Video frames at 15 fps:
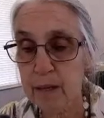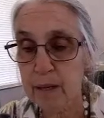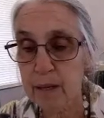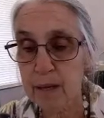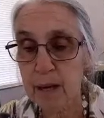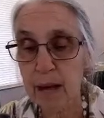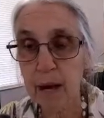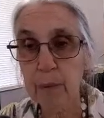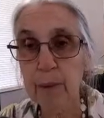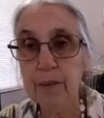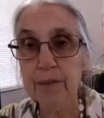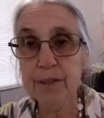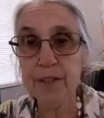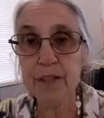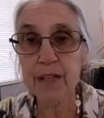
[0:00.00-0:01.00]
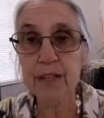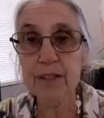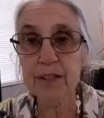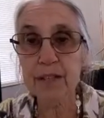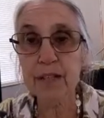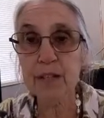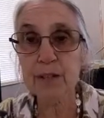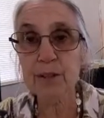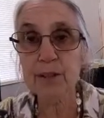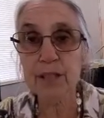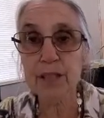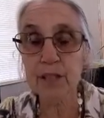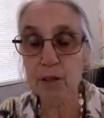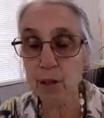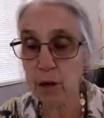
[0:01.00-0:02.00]
However, the cathedral is
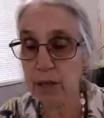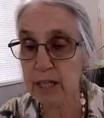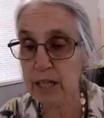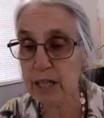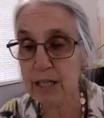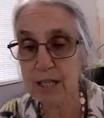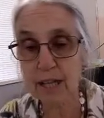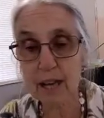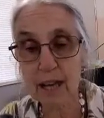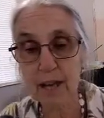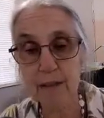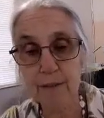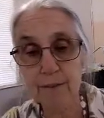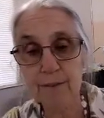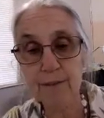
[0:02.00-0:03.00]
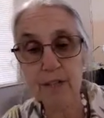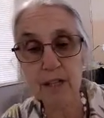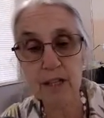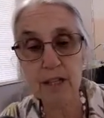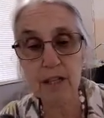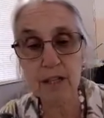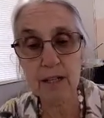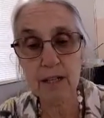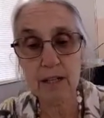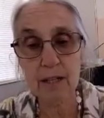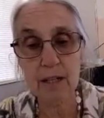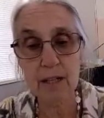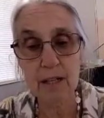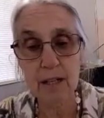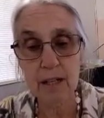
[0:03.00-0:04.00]
not yet saved
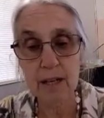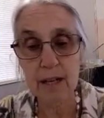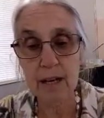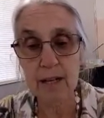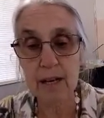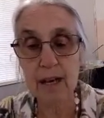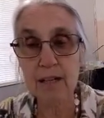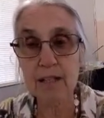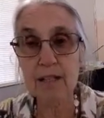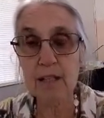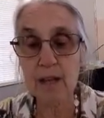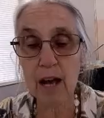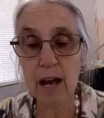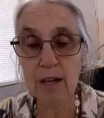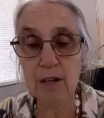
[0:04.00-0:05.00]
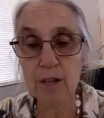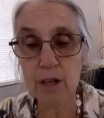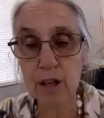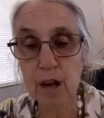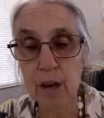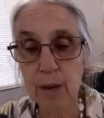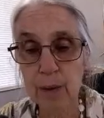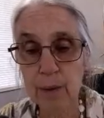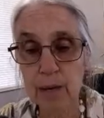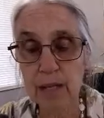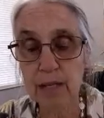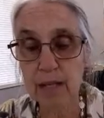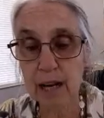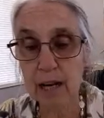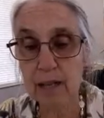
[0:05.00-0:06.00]
and has to undergo a
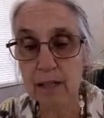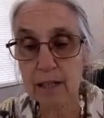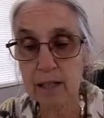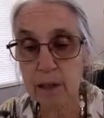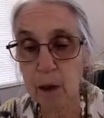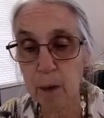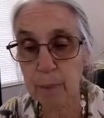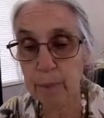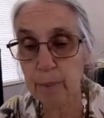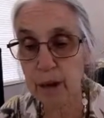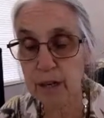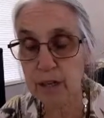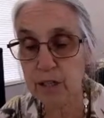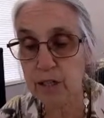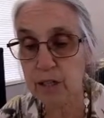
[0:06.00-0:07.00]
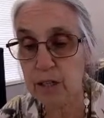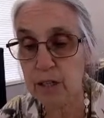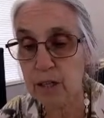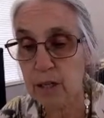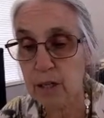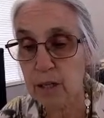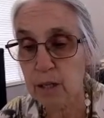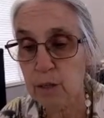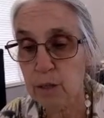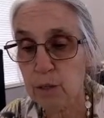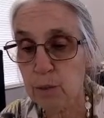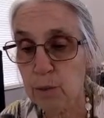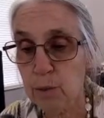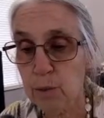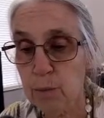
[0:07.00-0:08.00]
delicate operation
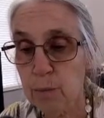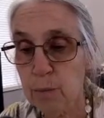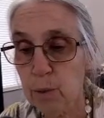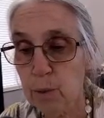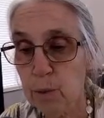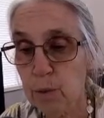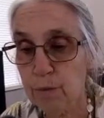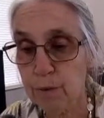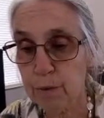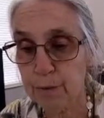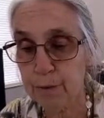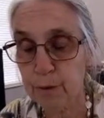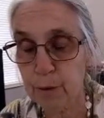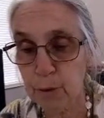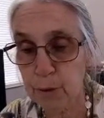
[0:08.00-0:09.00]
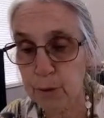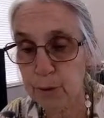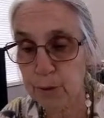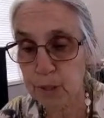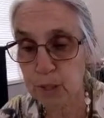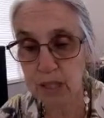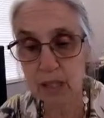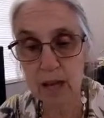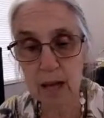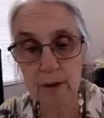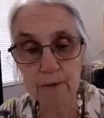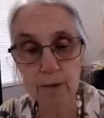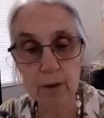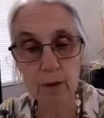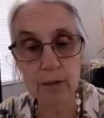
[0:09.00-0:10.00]
to remove fused
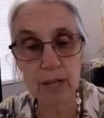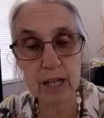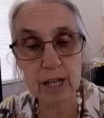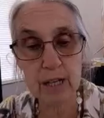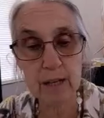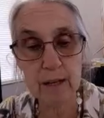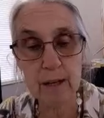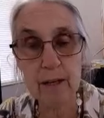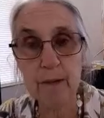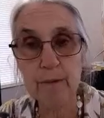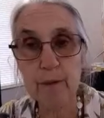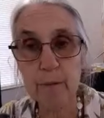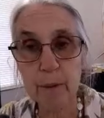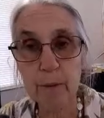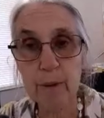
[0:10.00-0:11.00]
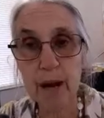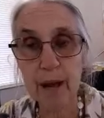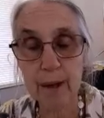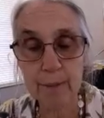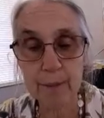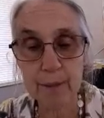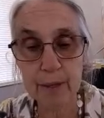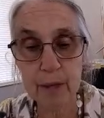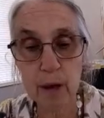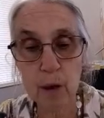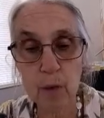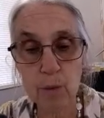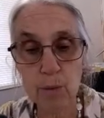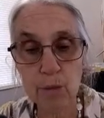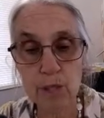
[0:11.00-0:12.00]
scaffolding from around the
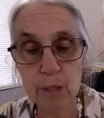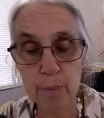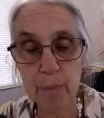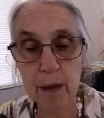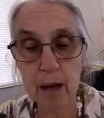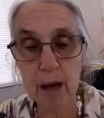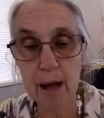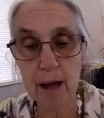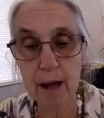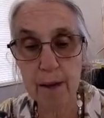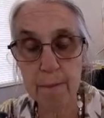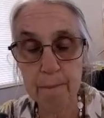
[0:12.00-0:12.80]
old spire.